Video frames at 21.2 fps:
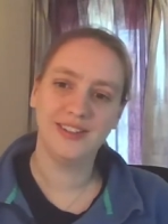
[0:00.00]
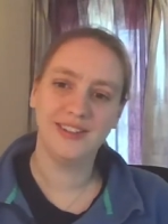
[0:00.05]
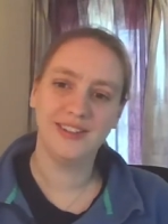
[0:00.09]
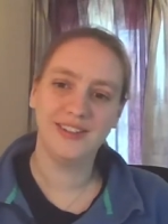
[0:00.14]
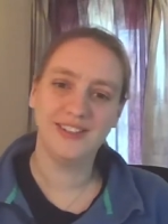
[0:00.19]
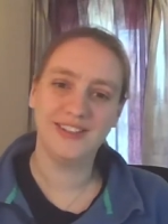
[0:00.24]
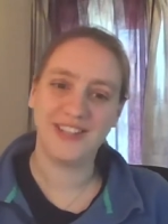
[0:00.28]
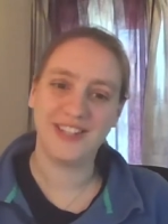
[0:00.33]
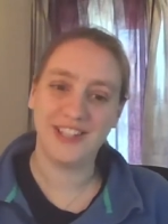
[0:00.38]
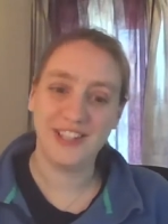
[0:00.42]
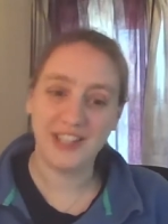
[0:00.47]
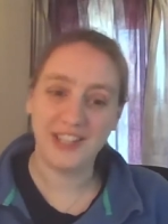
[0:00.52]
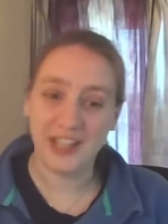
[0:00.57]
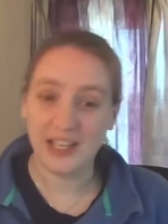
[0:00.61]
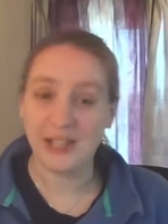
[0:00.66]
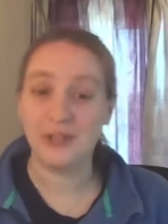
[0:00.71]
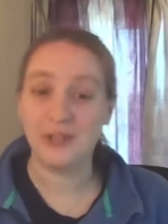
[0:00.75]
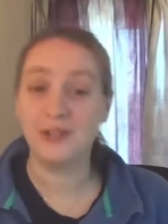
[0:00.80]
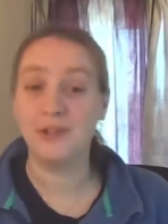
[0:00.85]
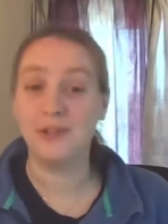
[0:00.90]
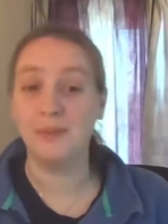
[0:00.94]
This
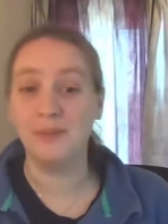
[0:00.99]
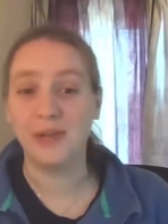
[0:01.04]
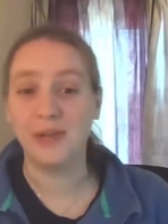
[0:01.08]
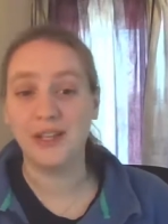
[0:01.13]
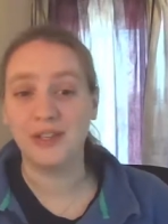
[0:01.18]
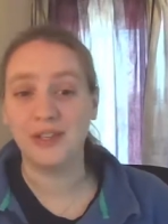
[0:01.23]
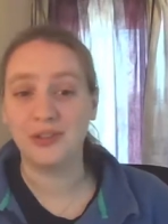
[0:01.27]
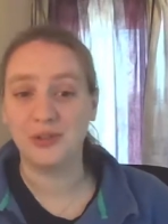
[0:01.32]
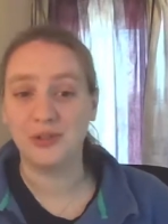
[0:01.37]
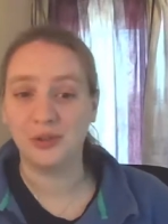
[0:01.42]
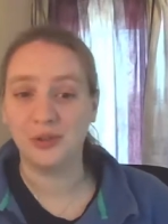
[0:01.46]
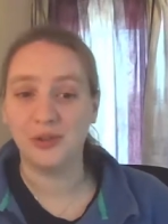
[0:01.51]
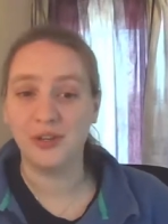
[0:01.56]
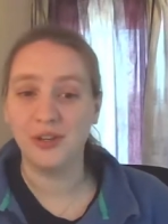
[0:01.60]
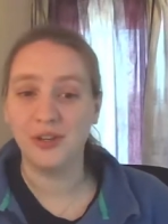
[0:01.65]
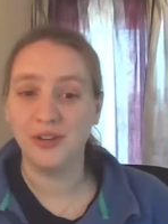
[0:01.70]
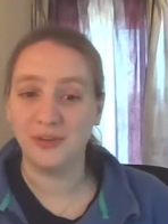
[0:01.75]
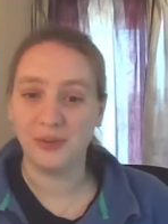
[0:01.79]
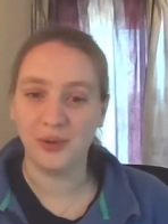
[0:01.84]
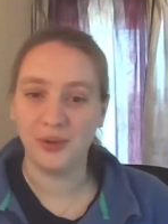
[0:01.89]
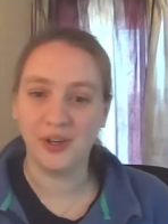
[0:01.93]
is the biggest joy
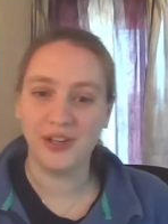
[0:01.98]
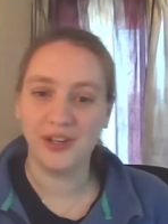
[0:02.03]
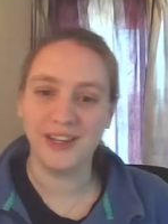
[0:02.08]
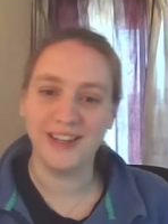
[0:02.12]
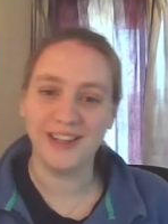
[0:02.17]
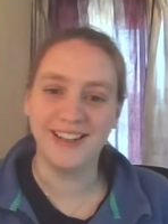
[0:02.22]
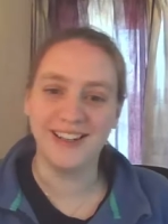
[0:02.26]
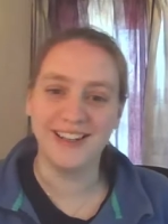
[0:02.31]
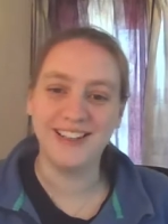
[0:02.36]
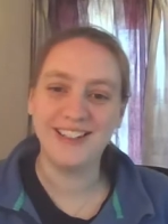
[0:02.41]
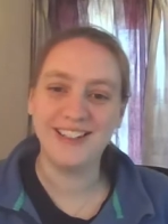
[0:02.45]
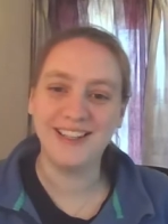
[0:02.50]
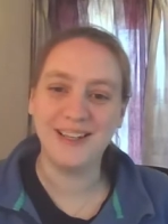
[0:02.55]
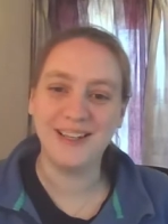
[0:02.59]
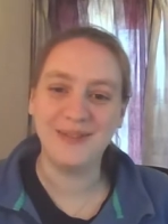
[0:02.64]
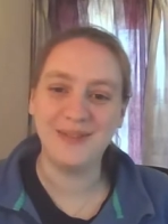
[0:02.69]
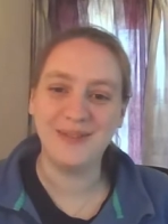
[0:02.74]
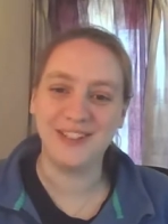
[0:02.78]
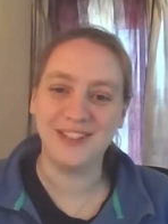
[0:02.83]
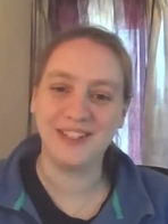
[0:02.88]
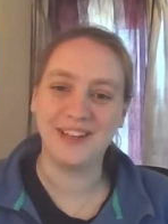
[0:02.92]
of working in a
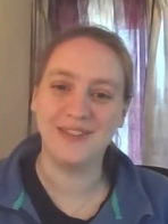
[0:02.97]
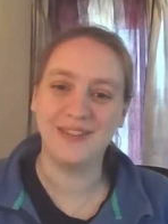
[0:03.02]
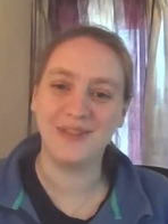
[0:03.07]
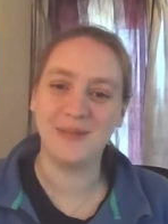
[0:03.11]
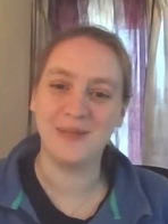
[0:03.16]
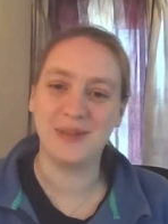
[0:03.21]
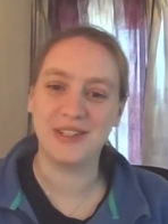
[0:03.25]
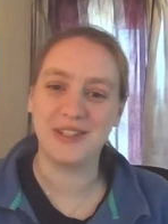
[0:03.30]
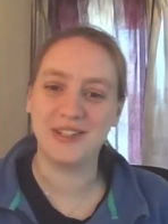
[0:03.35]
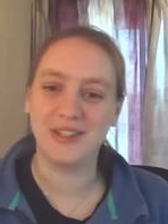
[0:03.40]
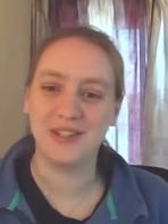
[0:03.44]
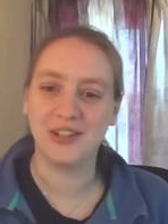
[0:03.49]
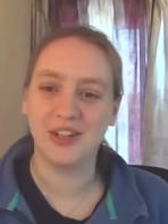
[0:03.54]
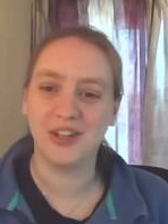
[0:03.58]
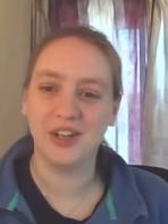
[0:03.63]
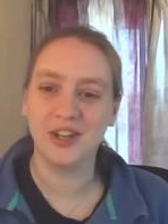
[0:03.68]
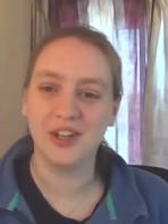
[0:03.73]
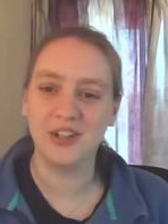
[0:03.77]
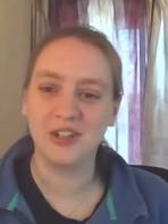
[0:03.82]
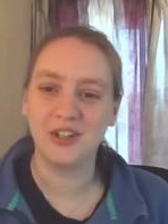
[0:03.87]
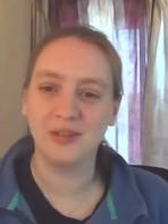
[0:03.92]
team to deliver Messy
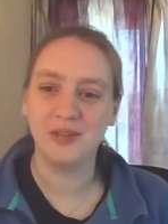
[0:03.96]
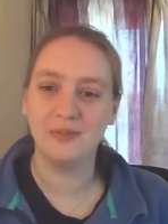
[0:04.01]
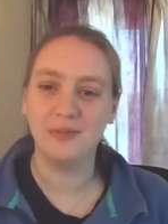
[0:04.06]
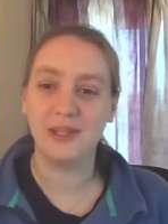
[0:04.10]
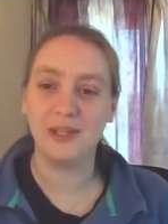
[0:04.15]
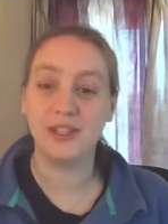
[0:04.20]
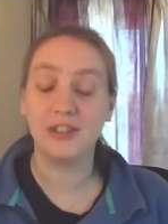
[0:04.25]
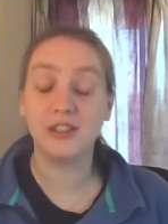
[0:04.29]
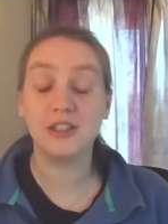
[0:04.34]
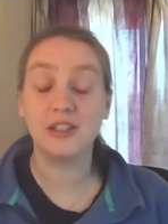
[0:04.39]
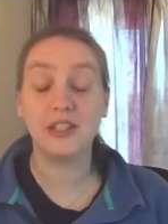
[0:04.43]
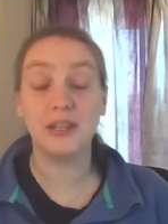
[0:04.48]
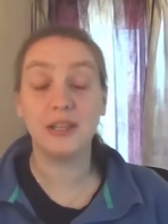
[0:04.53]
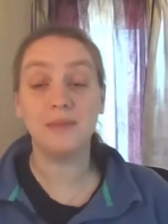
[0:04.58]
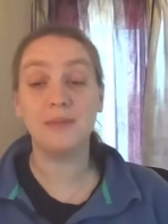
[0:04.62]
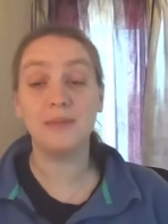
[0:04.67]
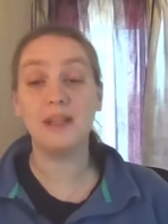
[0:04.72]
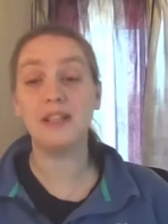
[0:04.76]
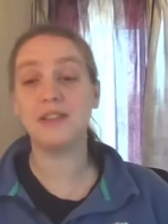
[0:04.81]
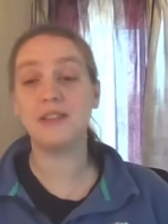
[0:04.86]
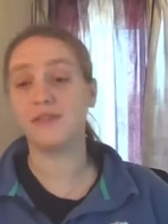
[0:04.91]
Church because it
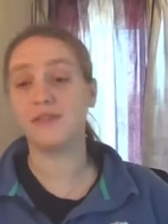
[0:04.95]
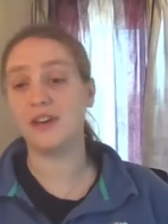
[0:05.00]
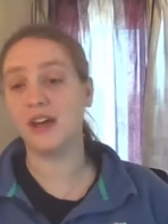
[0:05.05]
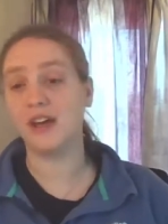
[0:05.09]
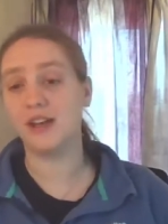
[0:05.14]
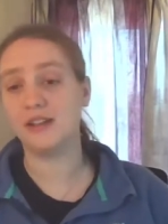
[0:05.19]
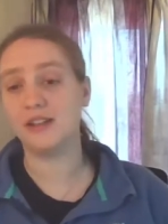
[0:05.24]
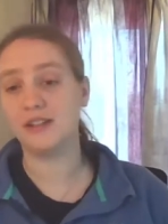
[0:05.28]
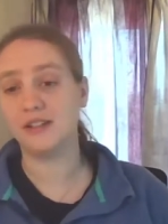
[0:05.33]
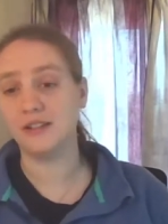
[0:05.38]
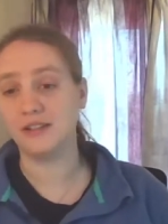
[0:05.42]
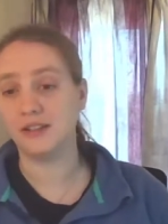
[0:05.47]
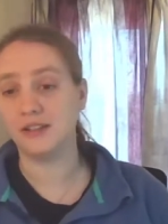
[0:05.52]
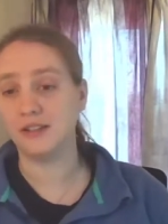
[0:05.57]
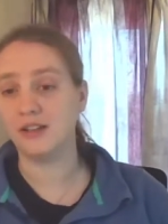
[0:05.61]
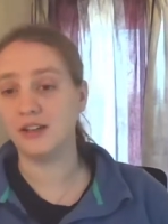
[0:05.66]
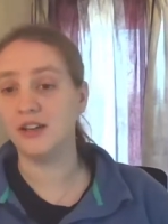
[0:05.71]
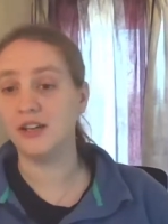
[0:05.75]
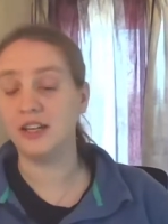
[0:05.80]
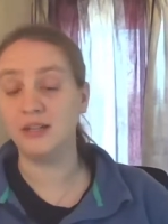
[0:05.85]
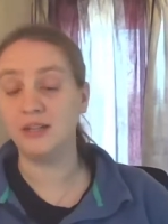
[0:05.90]
means the fact
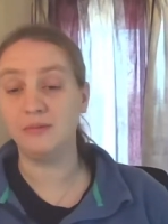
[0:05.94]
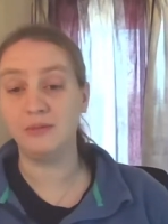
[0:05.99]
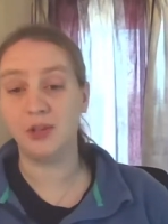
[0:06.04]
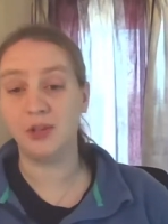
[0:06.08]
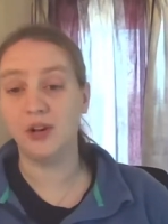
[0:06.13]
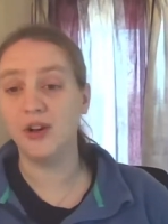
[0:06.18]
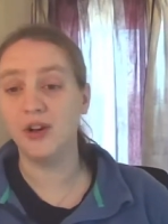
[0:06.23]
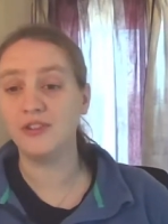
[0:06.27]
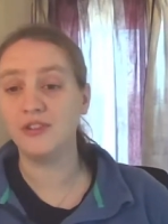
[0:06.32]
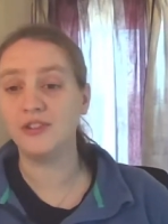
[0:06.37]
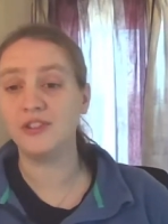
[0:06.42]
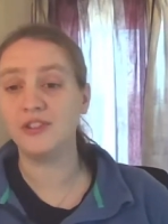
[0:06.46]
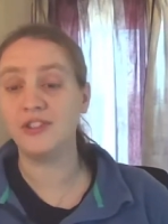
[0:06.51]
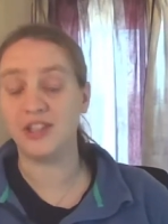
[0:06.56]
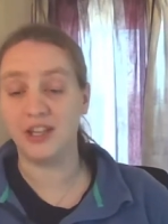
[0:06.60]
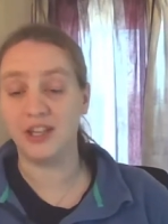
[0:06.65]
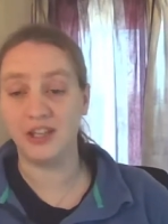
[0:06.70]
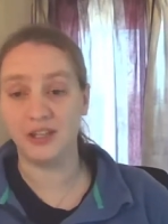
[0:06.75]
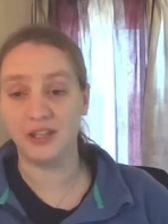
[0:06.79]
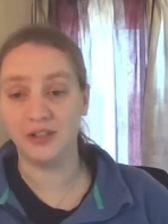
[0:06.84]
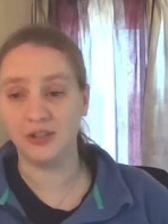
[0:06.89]
that I can't
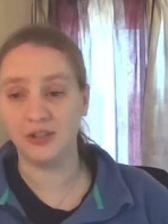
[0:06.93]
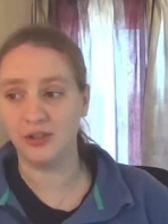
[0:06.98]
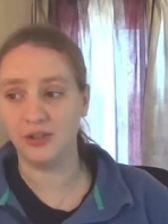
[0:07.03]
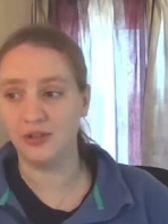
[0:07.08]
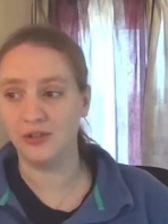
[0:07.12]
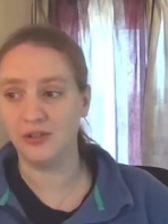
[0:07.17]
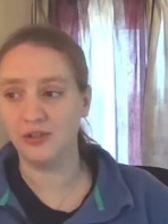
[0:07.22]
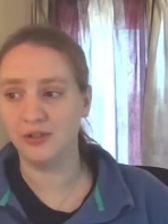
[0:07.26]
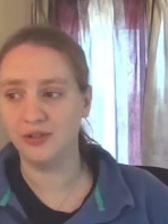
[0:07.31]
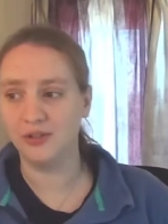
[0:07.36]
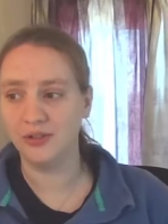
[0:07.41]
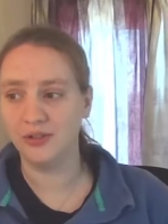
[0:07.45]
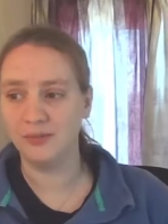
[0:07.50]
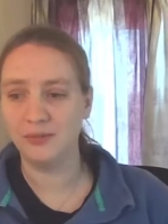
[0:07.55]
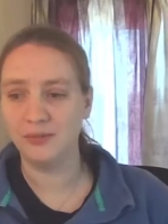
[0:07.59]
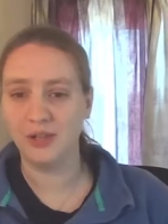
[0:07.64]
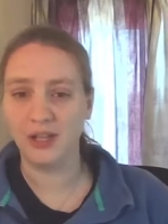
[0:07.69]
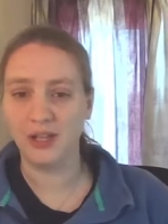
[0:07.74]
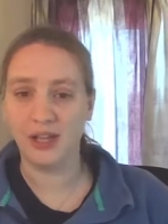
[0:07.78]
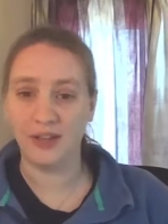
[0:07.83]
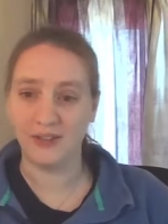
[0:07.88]
sing in tune.
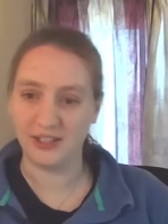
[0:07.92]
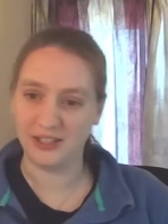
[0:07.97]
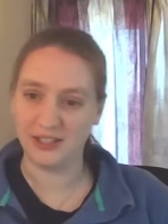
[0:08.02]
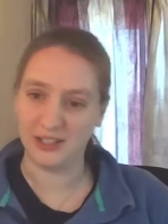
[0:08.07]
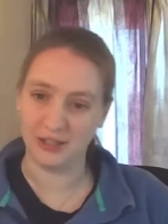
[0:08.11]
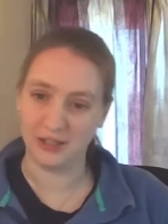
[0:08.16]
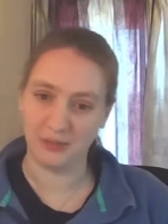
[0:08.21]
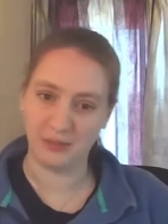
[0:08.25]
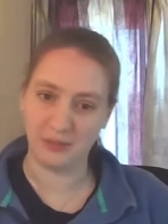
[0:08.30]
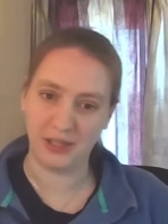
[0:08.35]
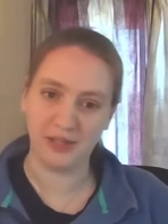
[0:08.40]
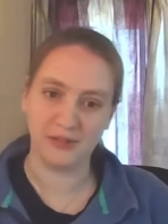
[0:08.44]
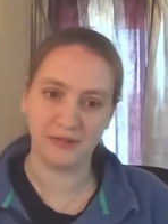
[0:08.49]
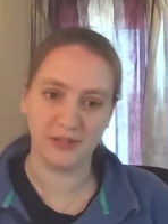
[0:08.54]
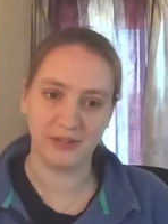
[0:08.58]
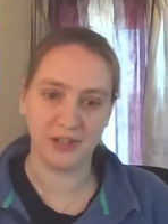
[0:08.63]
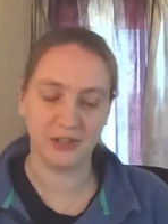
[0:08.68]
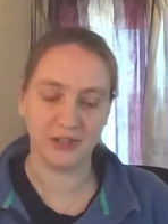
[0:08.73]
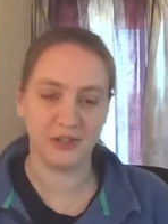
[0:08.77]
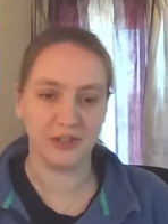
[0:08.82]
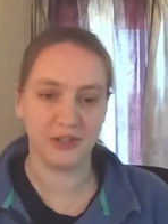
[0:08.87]
And this is a big
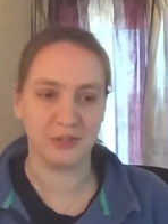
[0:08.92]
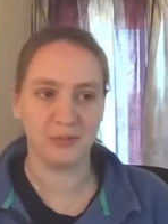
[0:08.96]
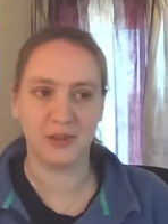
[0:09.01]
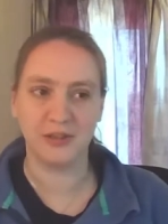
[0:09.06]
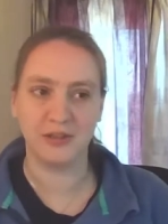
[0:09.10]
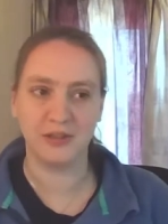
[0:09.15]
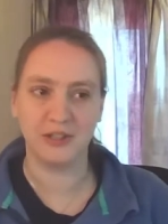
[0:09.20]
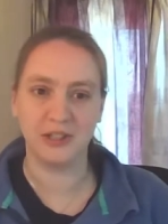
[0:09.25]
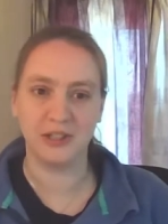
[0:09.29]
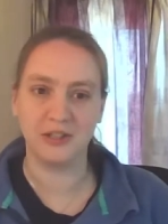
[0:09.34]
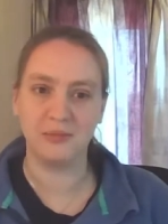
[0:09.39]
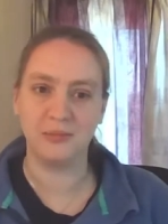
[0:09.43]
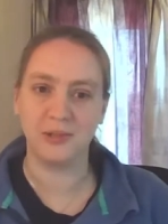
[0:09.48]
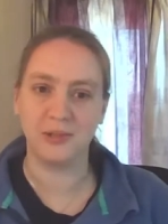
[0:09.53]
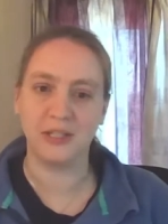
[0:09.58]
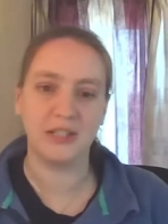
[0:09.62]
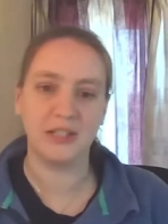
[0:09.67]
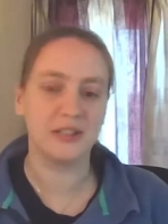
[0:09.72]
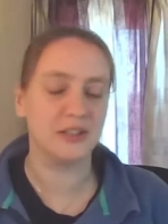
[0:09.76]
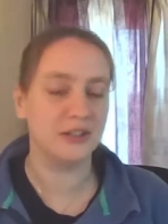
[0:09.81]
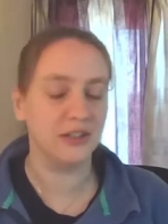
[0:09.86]
confession as a Methodist, but
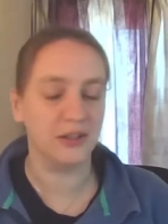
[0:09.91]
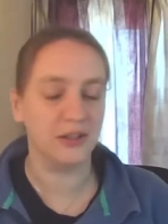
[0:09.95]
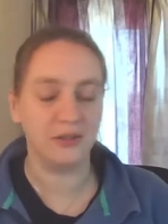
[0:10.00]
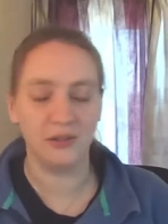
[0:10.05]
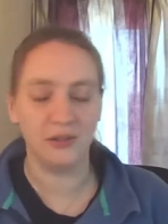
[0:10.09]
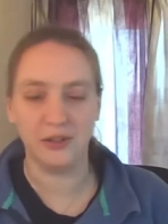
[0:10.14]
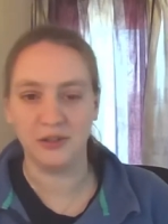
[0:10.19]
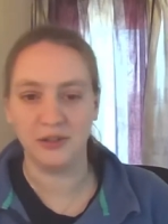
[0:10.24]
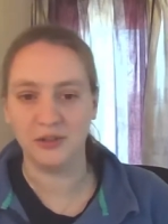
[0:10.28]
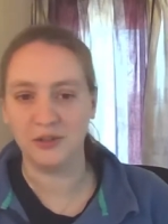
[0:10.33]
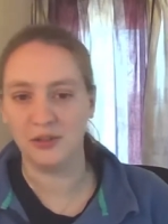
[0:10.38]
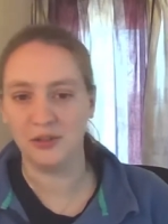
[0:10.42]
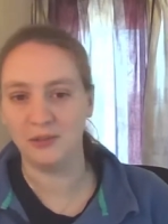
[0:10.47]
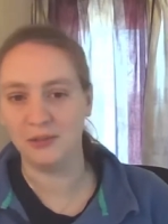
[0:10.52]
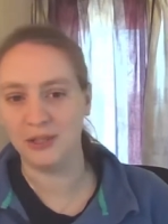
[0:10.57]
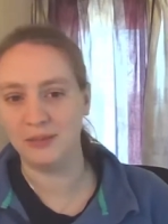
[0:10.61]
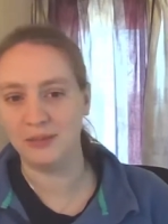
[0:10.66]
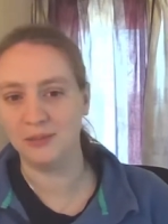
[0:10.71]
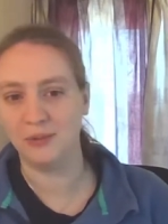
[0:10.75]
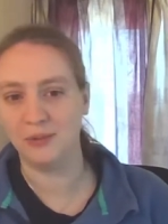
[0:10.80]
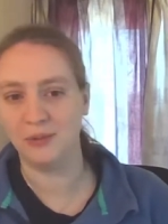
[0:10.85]
it's no news to the
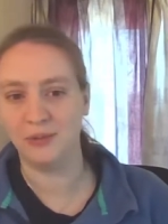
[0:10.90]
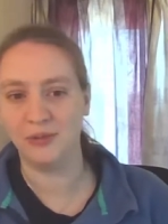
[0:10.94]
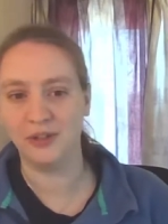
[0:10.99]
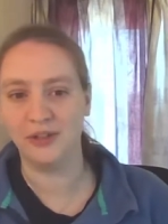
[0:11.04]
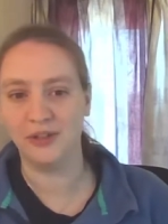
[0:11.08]
people that